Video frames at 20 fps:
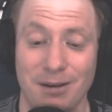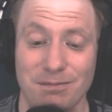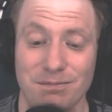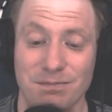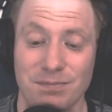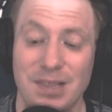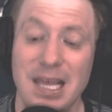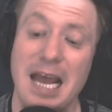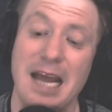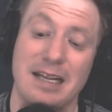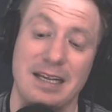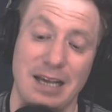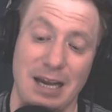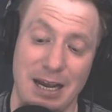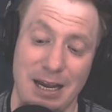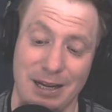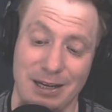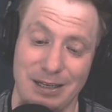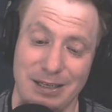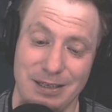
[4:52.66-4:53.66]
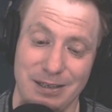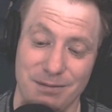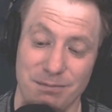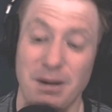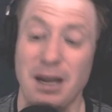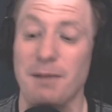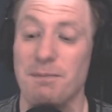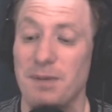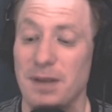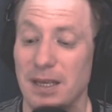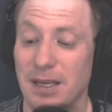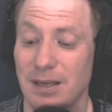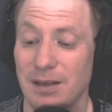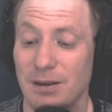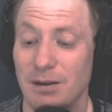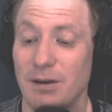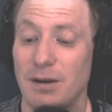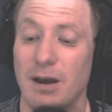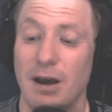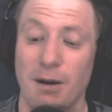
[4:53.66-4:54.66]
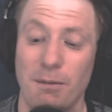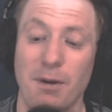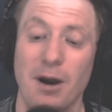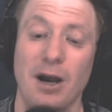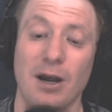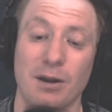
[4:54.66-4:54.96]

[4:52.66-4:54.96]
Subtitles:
that guy might be